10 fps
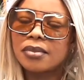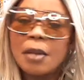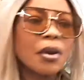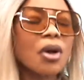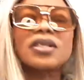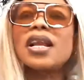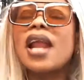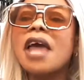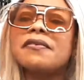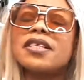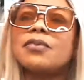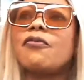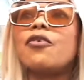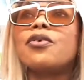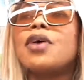Because life is
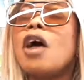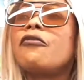full